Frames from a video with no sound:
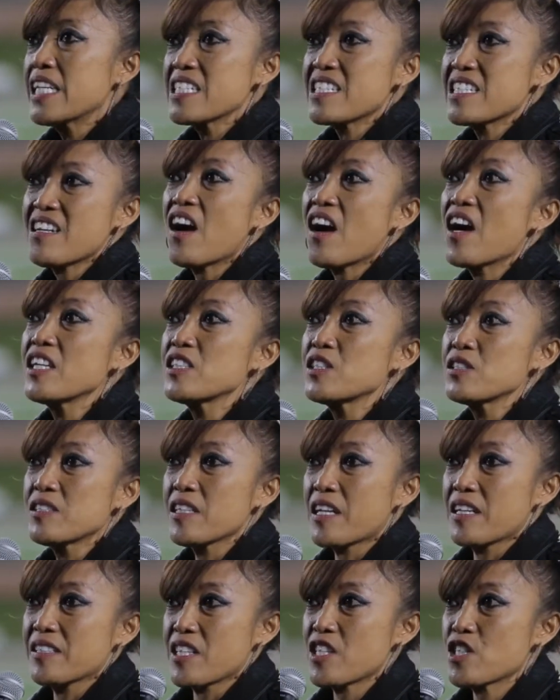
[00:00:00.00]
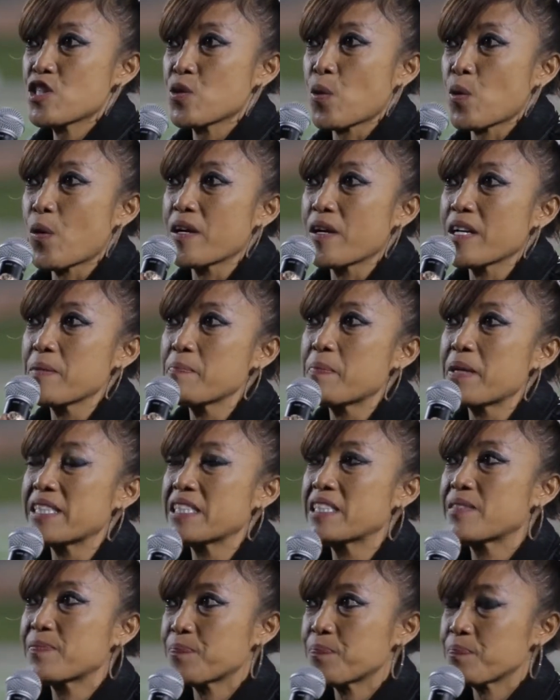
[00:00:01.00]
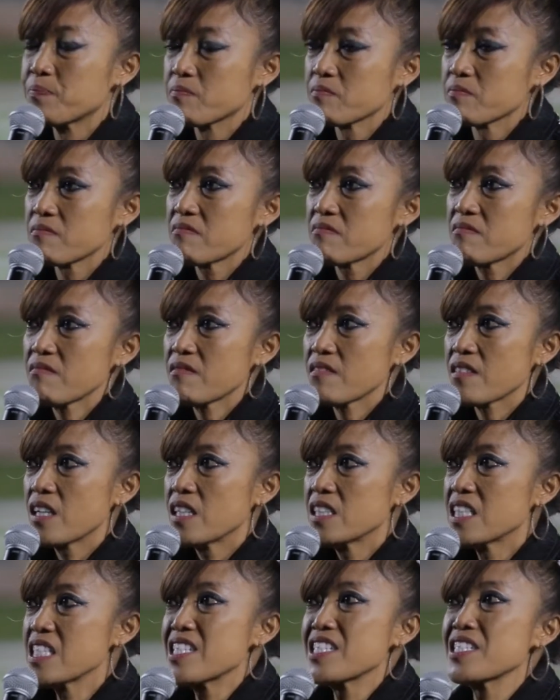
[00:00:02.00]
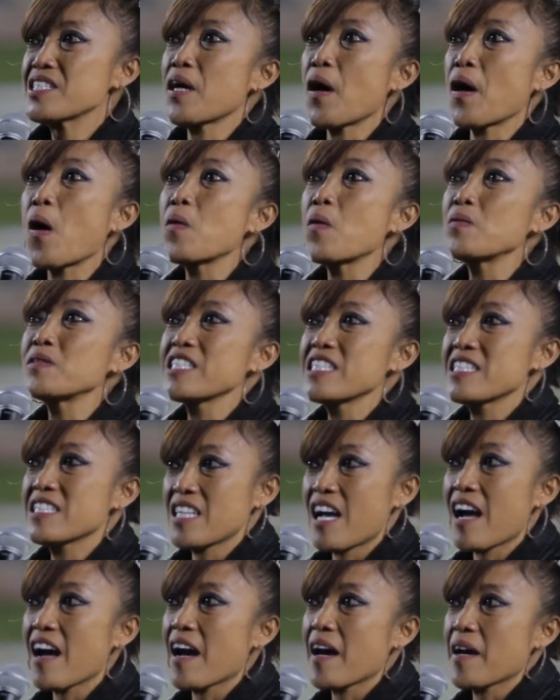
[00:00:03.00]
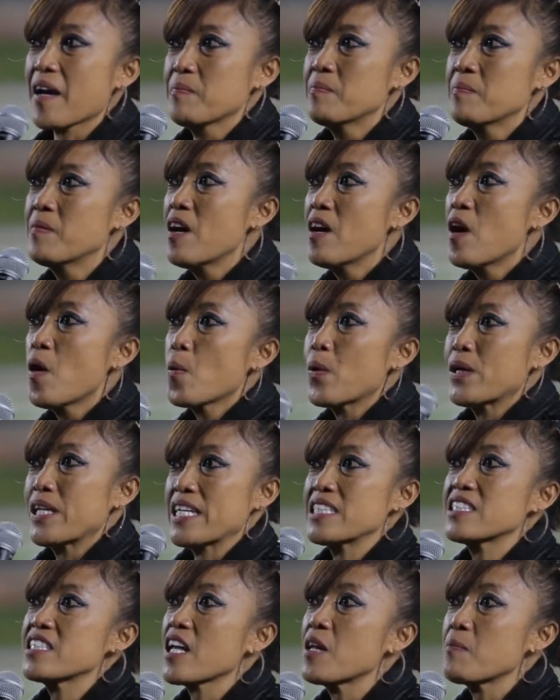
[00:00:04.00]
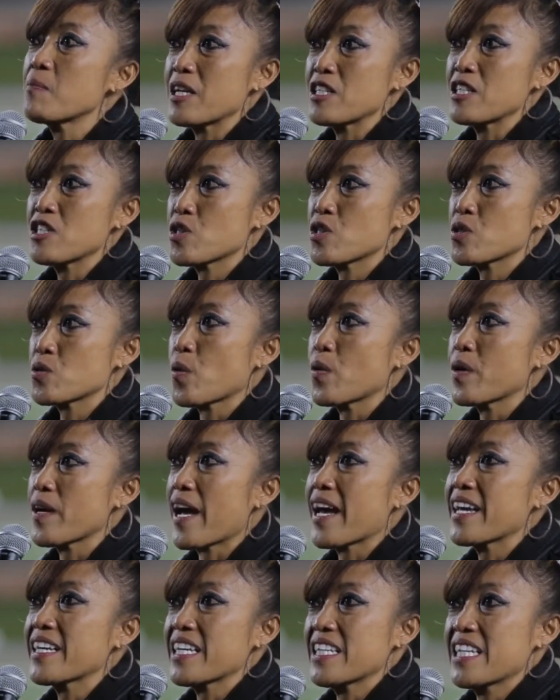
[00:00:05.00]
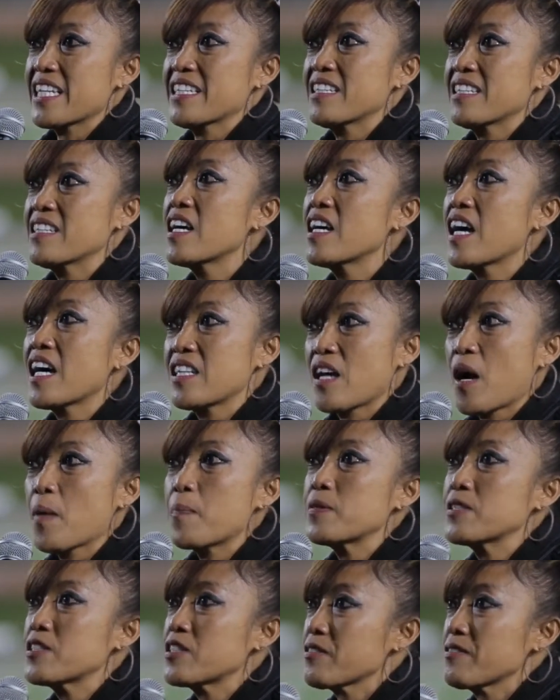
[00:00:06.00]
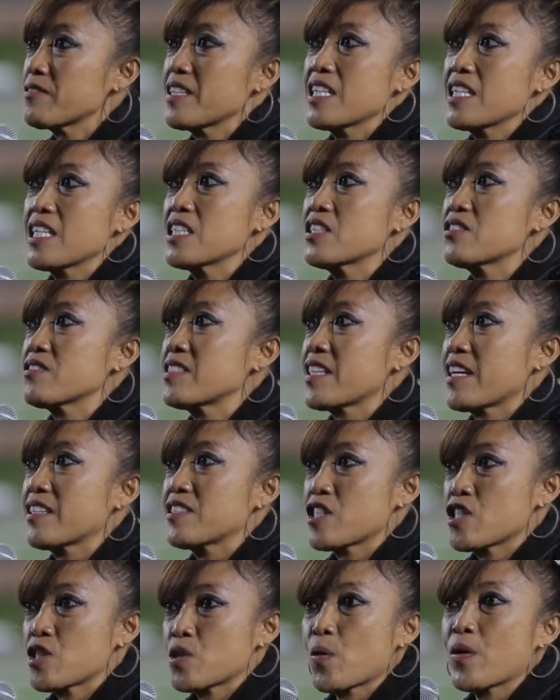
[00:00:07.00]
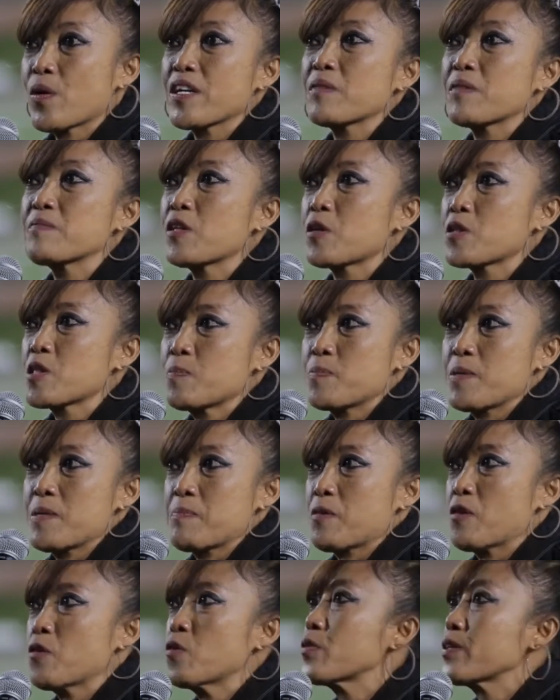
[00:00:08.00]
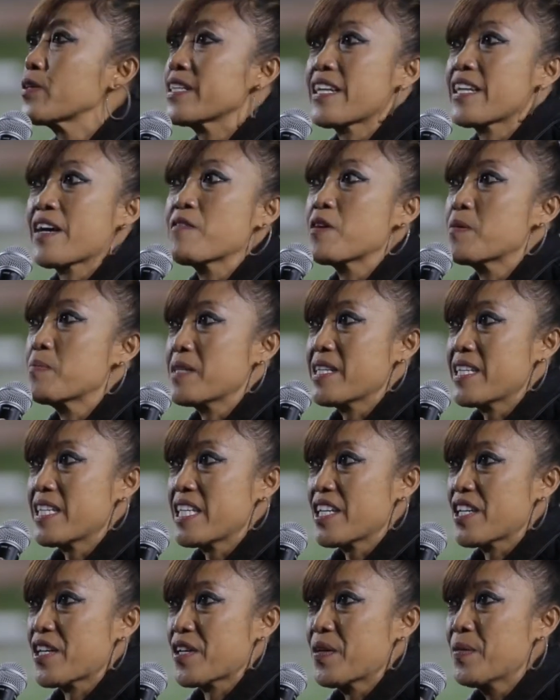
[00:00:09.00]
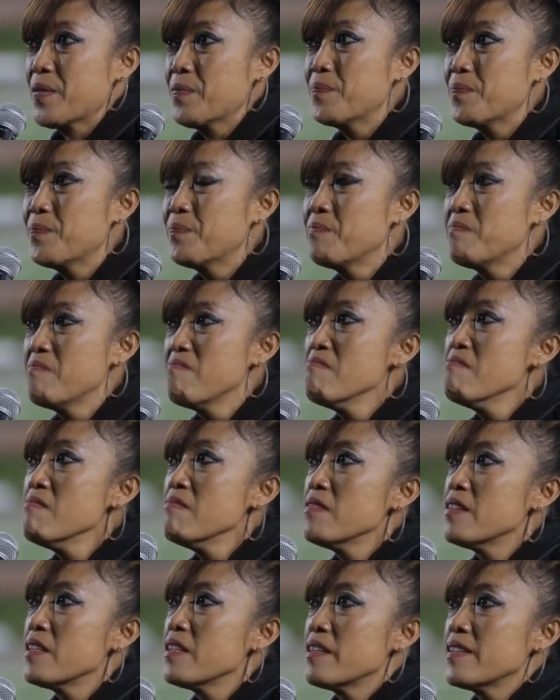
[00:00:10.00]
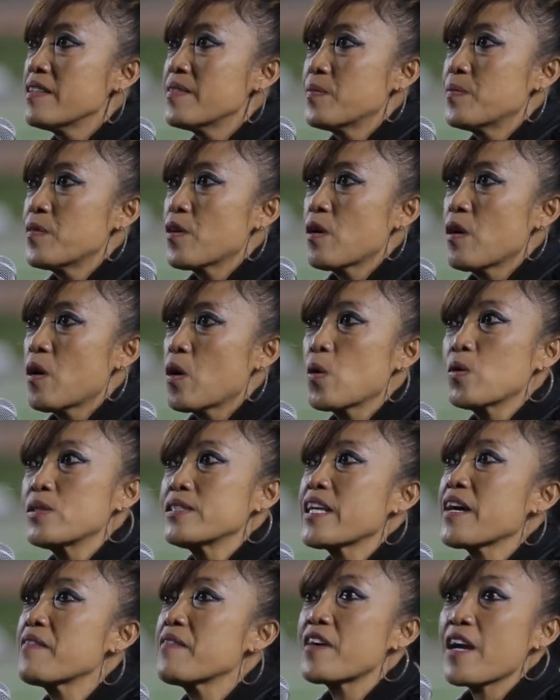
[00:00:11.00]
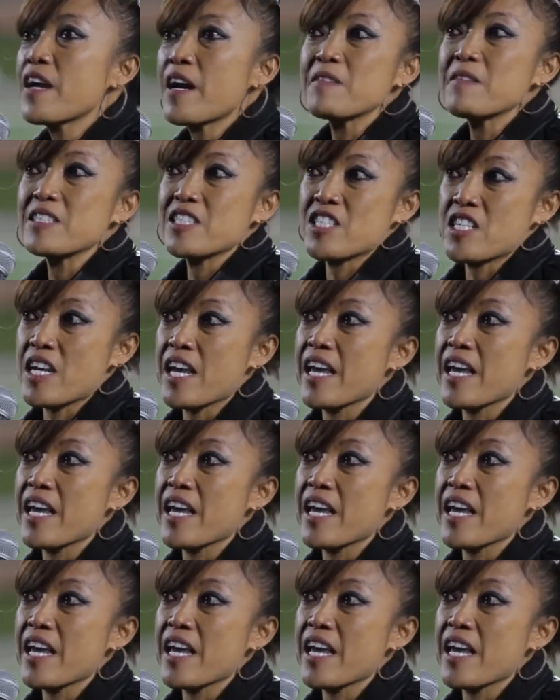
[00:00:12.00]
And it's hard to tell the story, but this is the only time when I tell my story, I get an opportunity to tell the story of those people who can never be here, who'll never have a